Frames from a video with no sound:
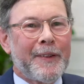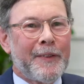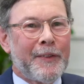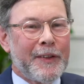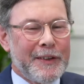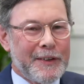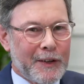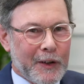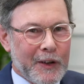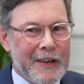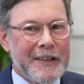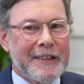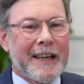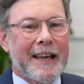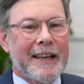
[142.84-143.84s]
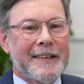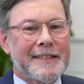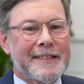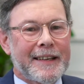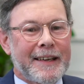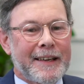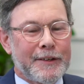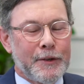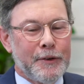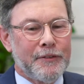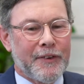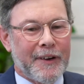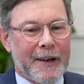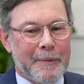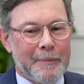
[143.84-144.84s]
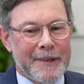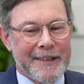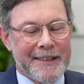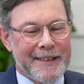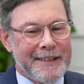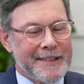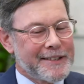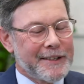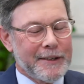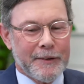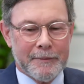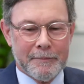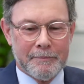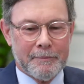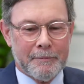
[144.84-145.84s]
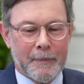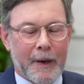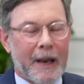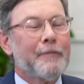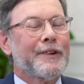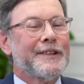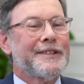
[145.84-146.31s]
The clinic at New Farm is in lovely